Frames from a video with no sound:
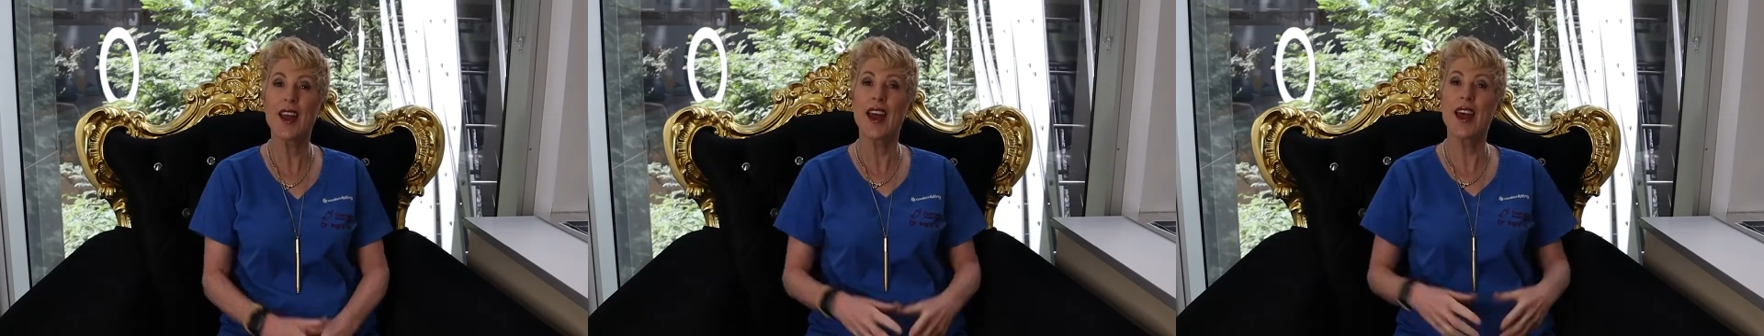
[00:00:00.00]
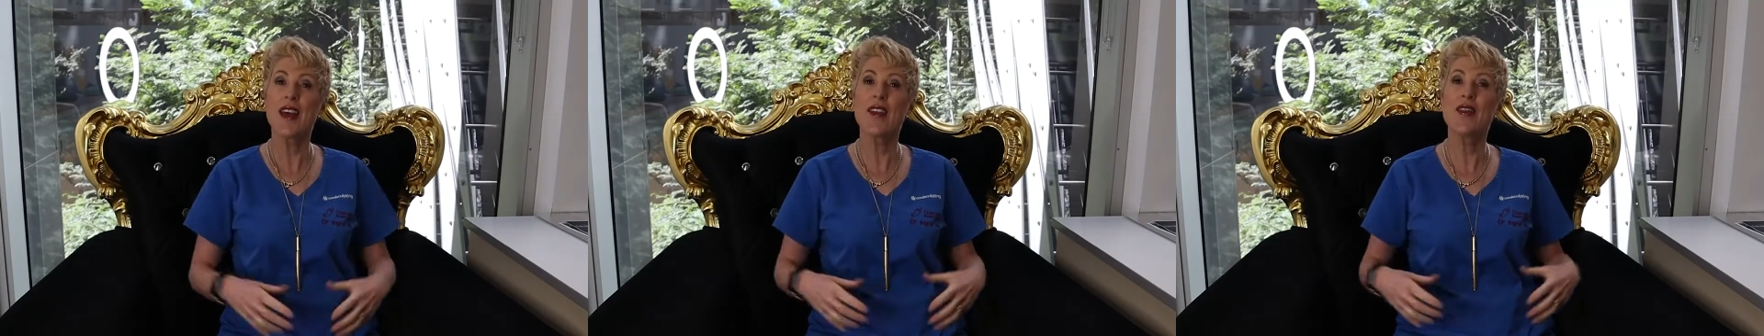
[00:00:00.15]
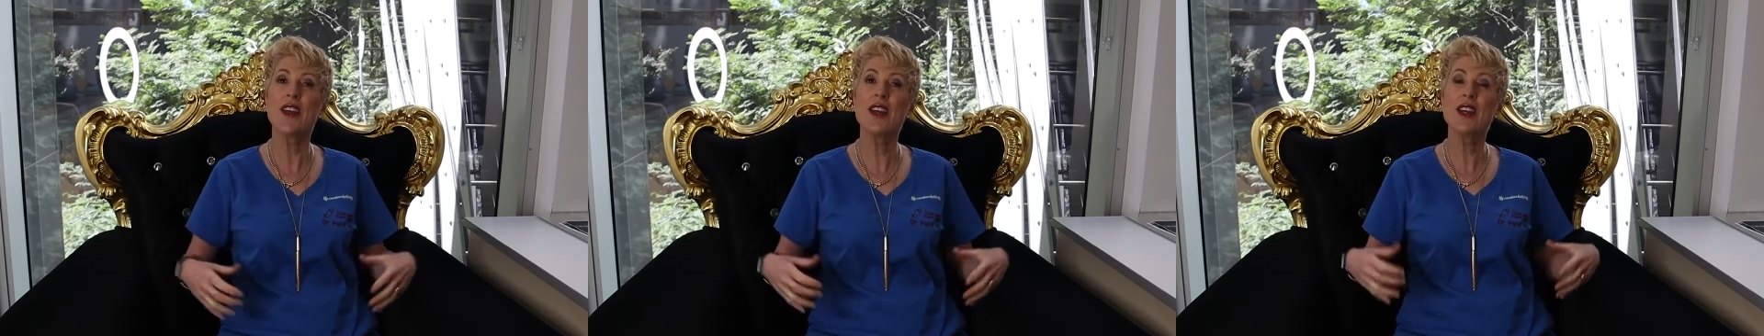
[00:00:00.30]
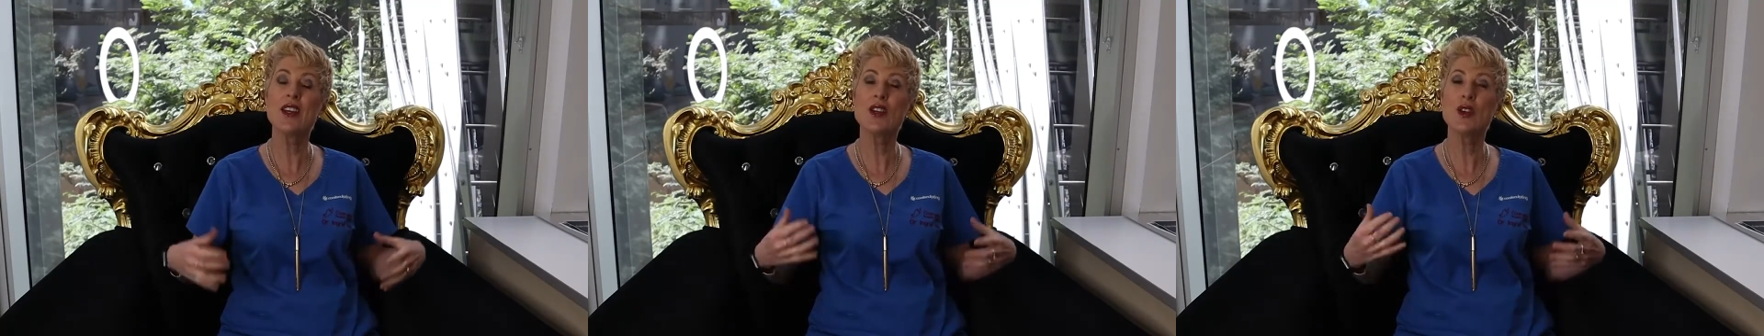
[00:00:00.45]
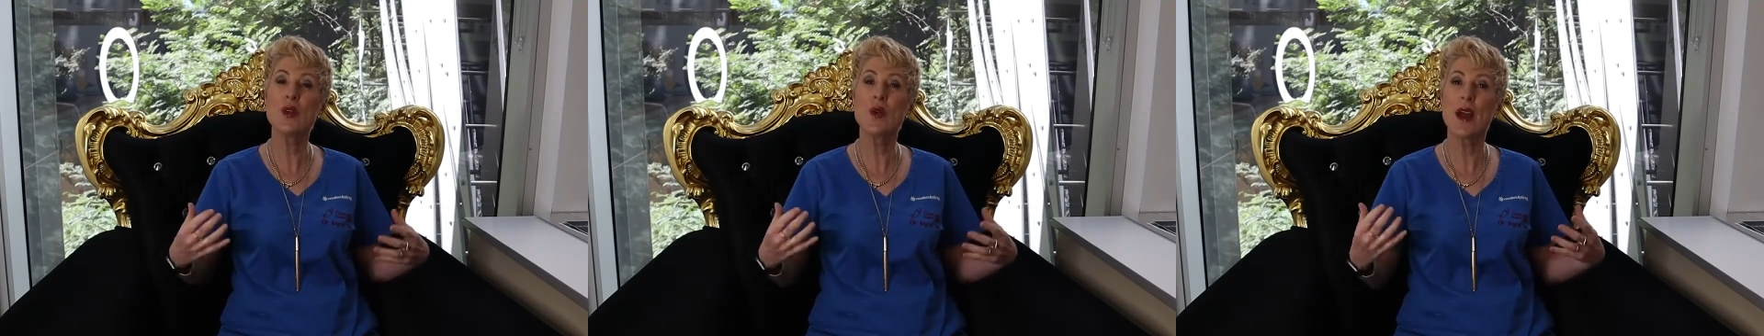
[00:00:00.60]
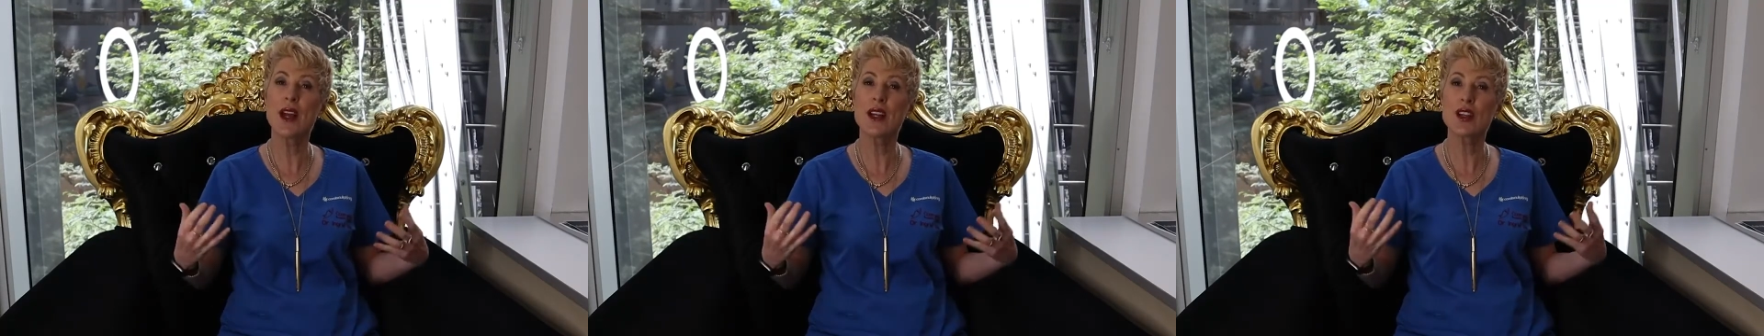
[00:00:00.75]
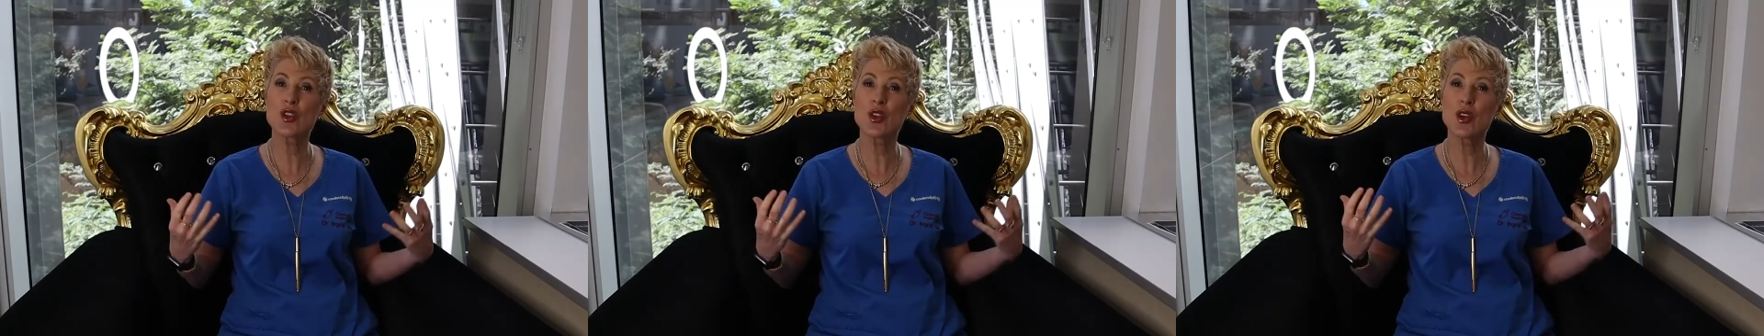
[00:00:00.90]
and then to
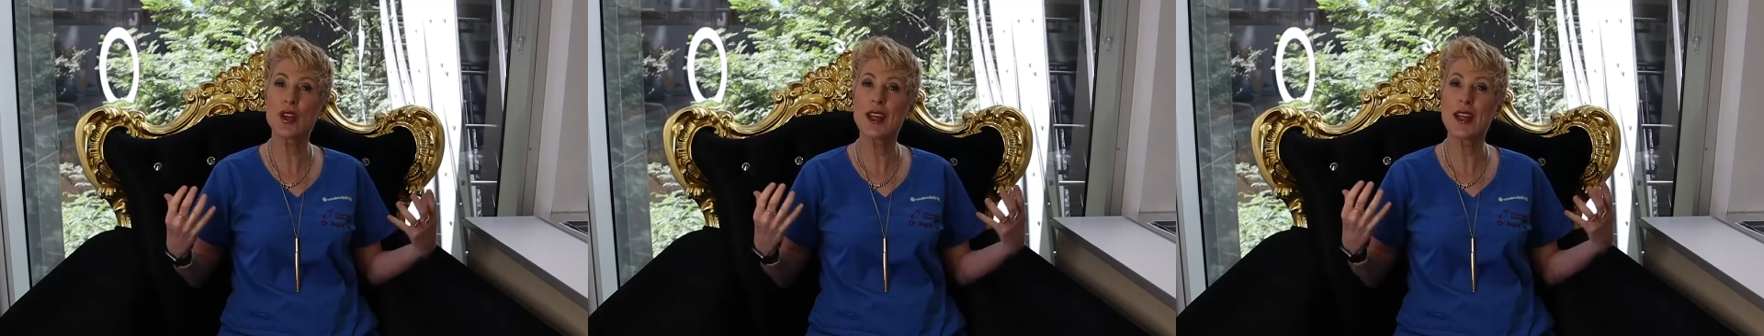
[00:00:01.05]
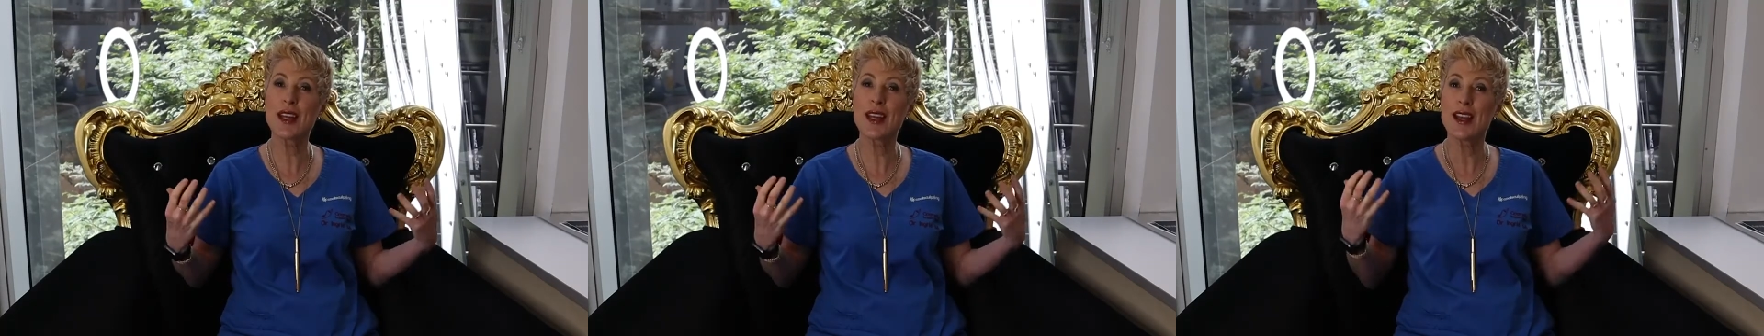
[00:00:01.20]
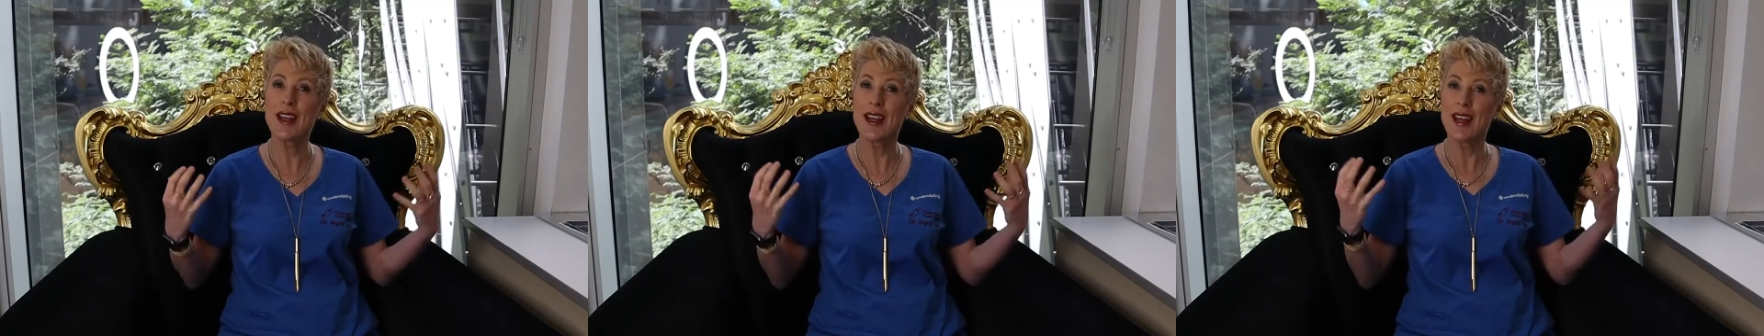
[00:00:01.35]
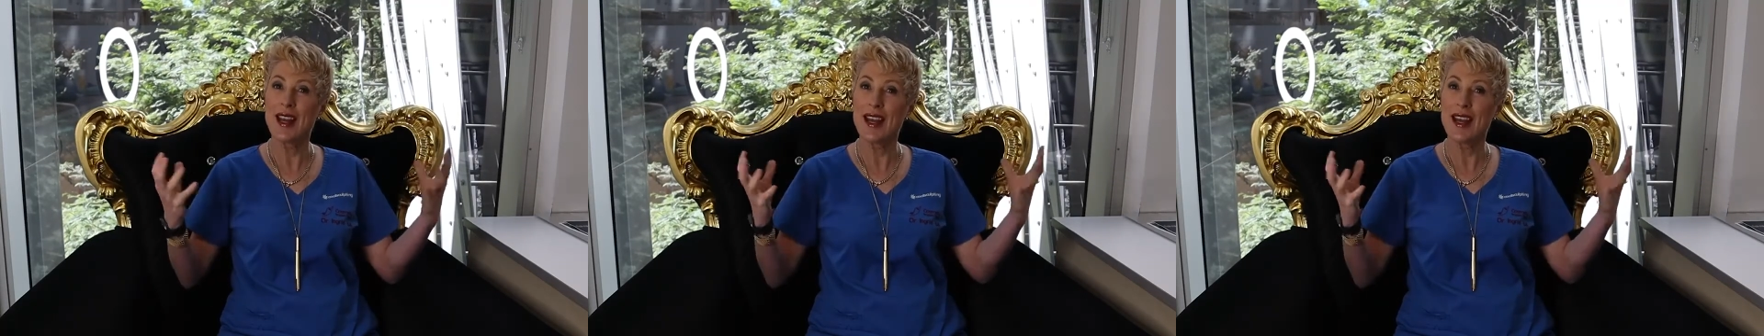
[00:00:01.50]
actually